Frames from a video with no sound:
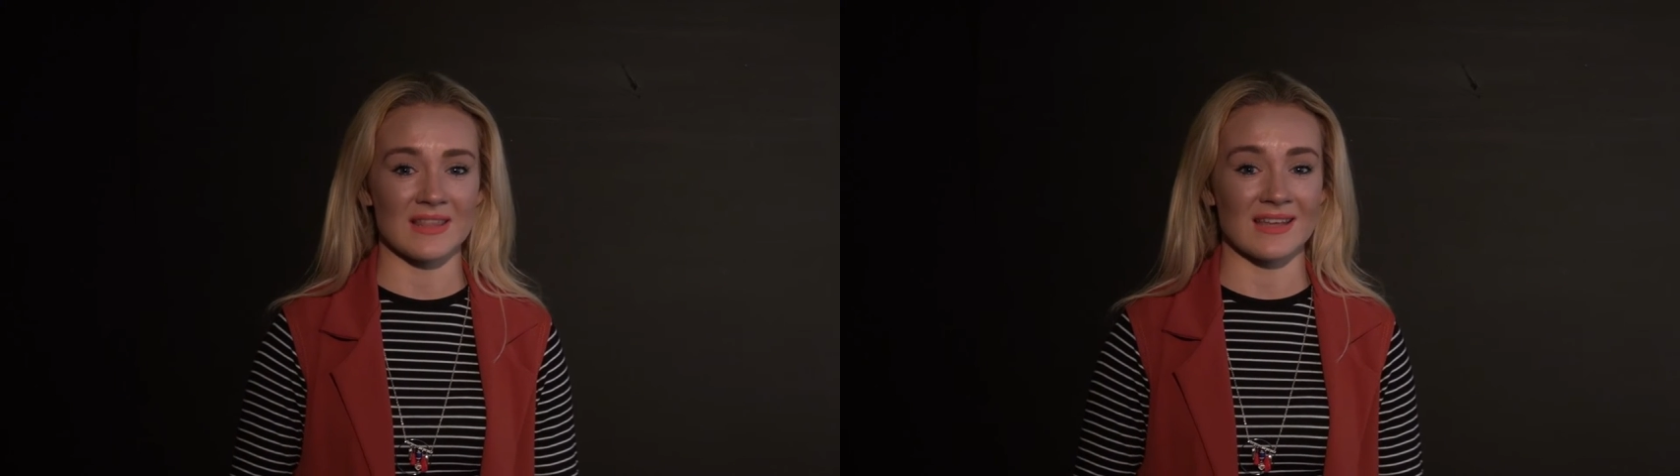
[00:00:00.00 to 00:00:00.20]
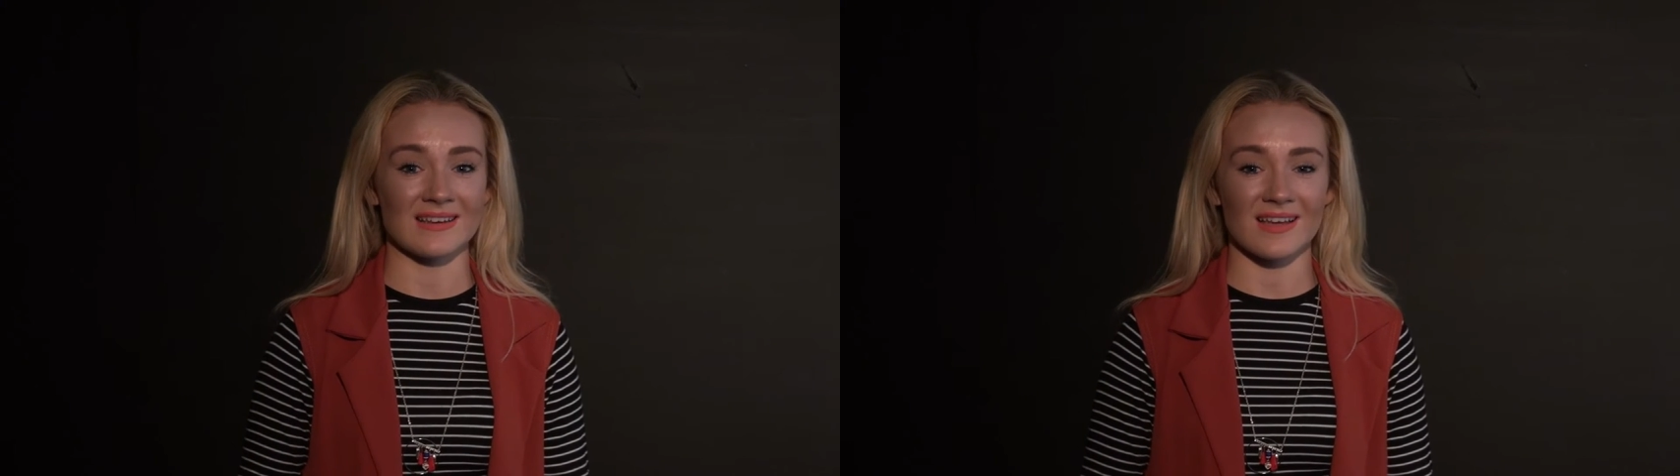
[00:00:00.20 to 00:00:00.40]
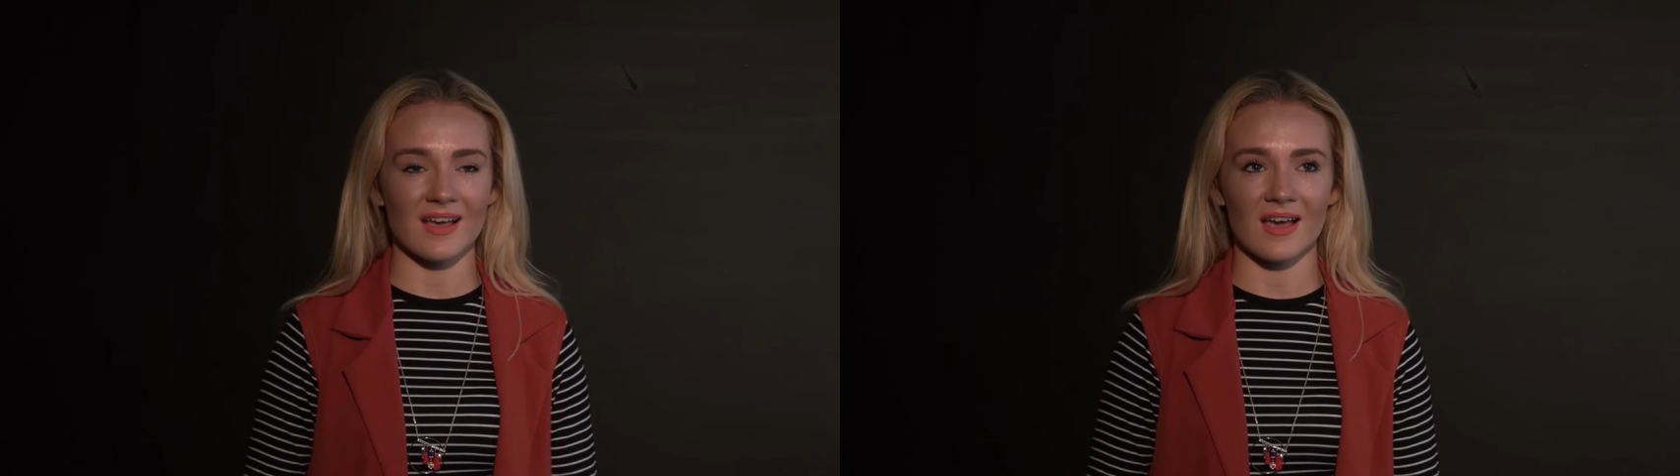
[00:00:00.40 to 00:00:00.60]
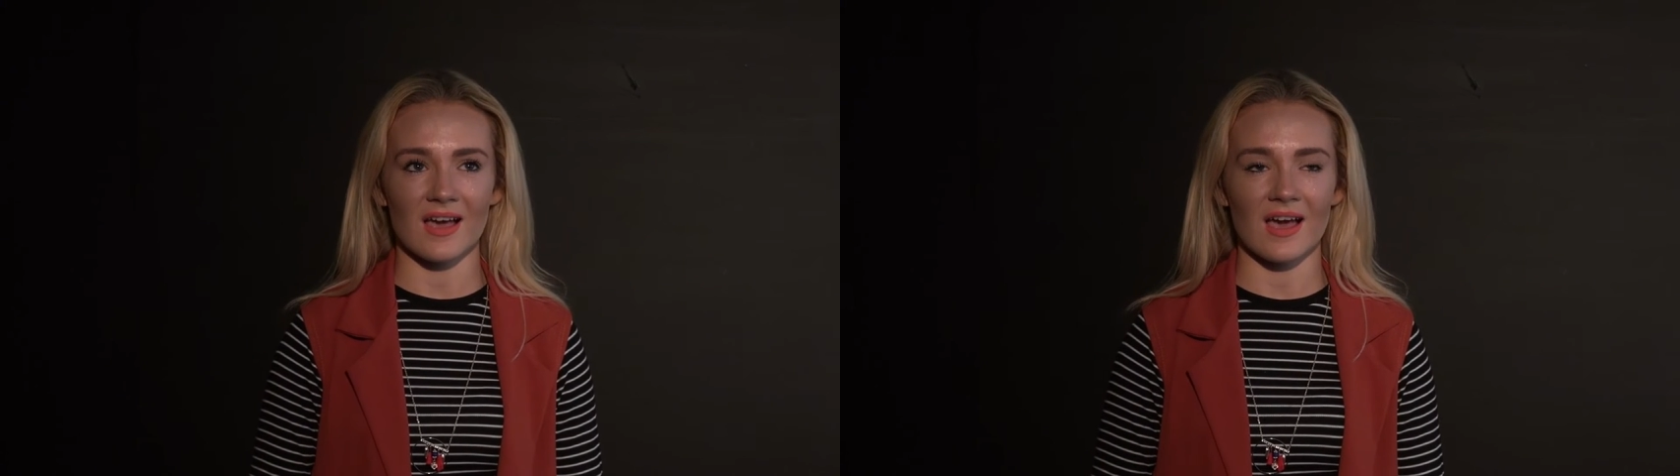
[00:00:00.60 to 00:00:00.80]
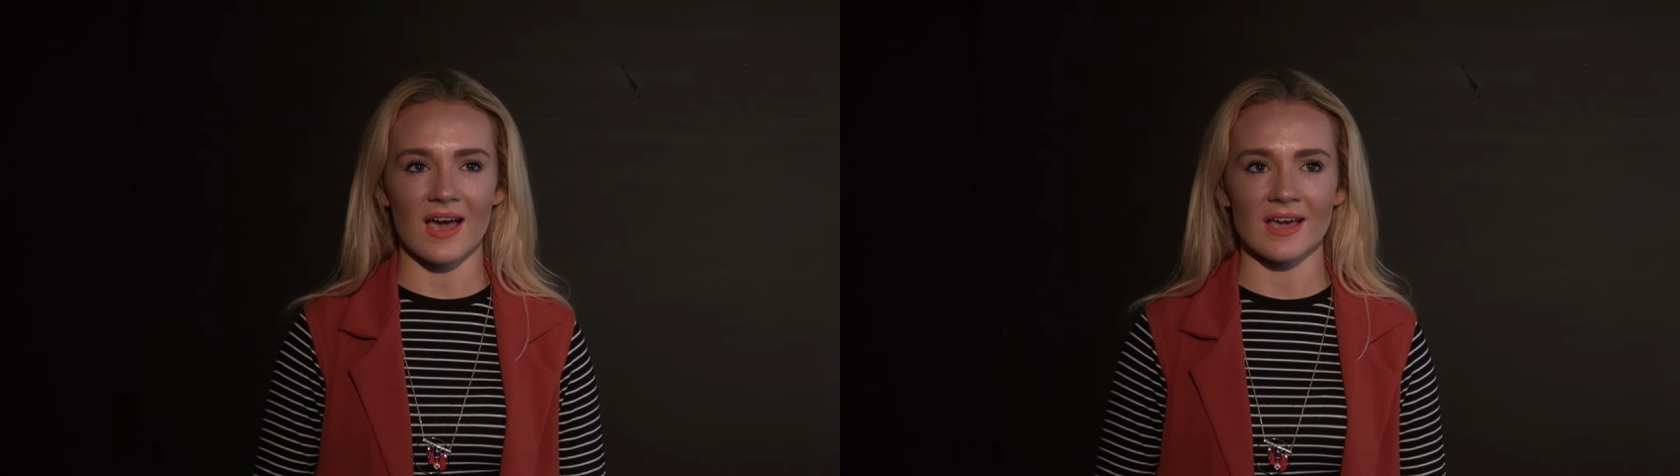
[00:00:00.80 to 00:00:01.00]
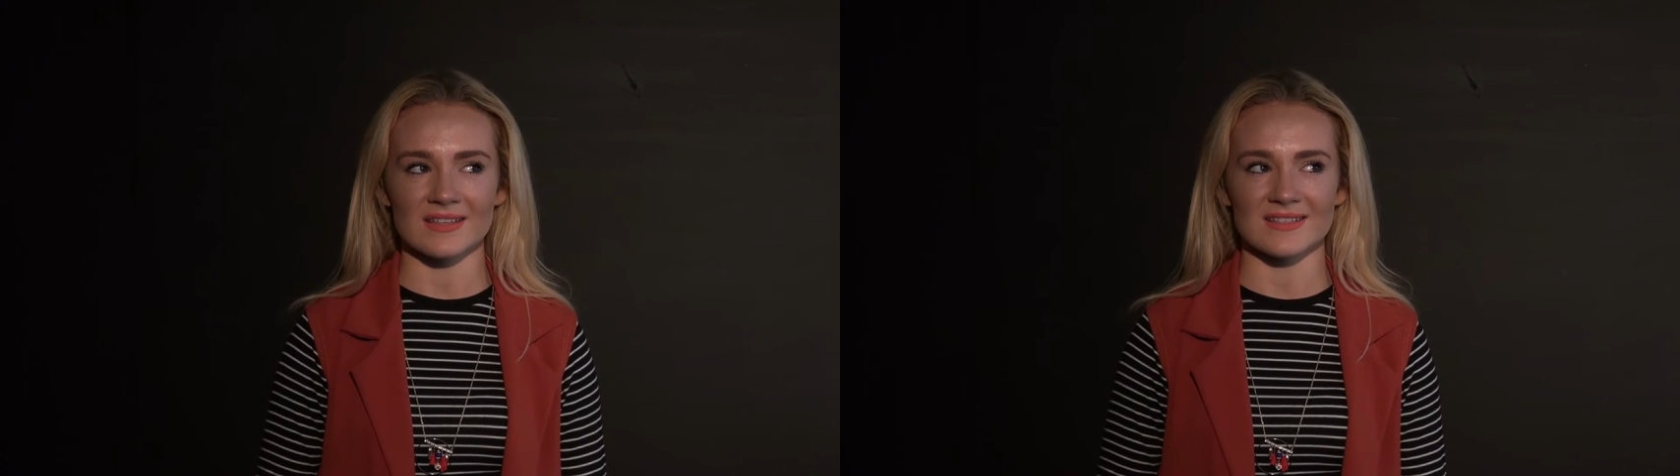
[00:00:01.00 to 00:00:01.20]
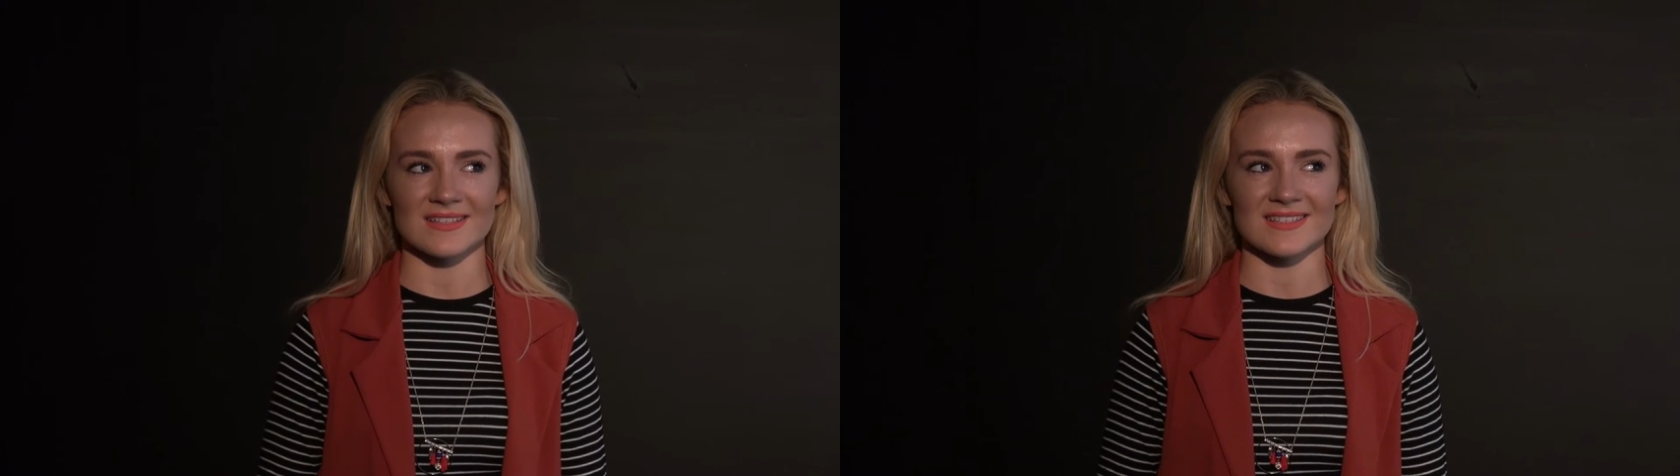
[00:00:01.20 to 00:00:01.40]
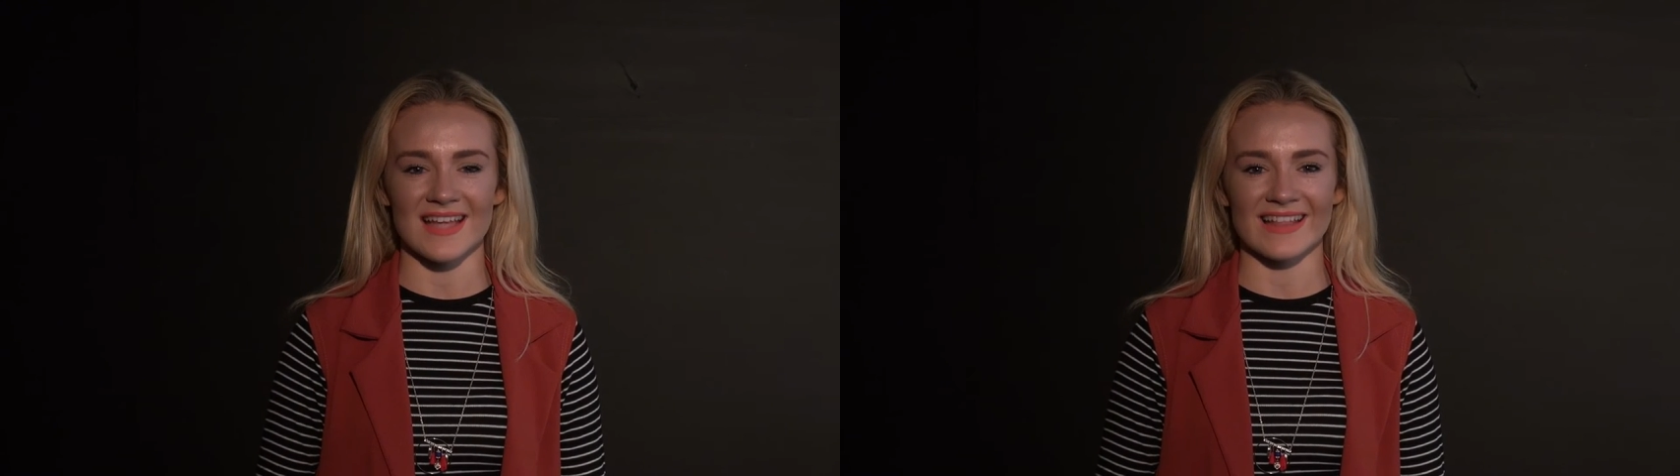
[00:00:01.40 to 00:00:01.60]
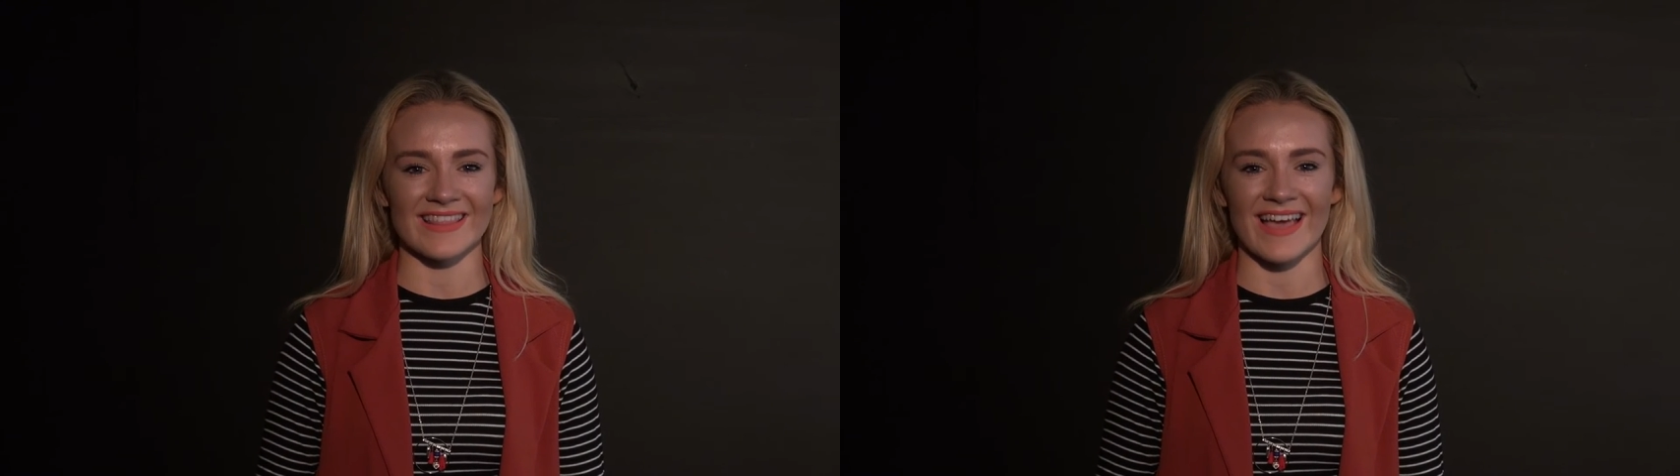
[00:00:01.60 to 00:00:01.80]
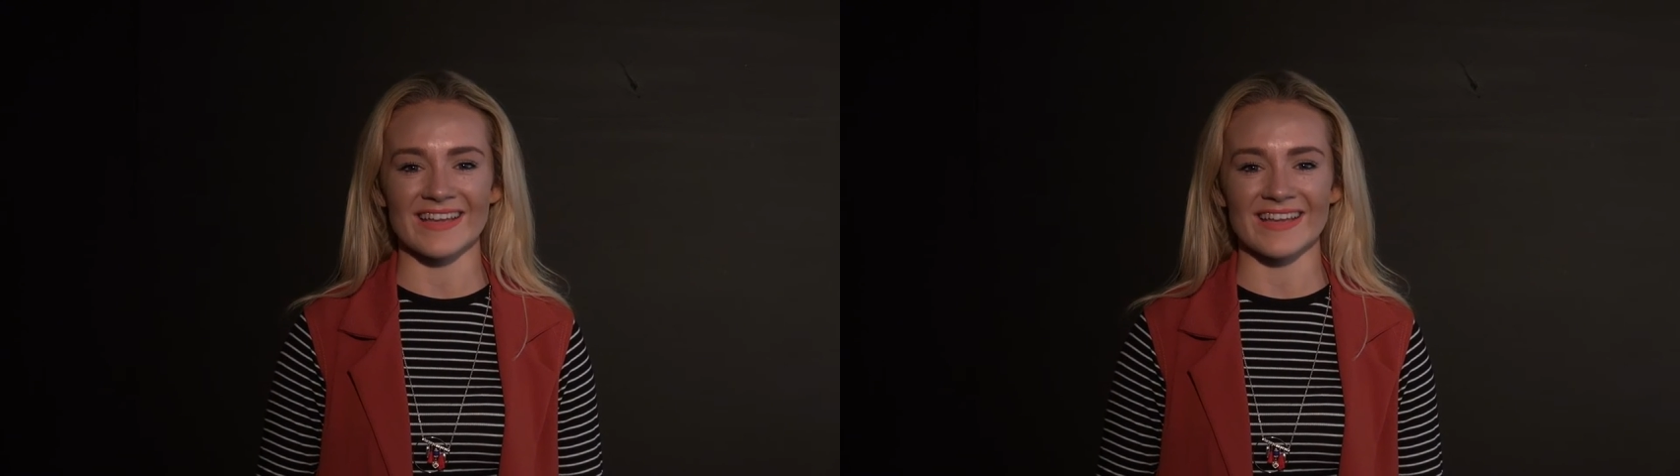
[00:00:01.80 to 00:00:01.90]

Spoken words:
then I could understand that.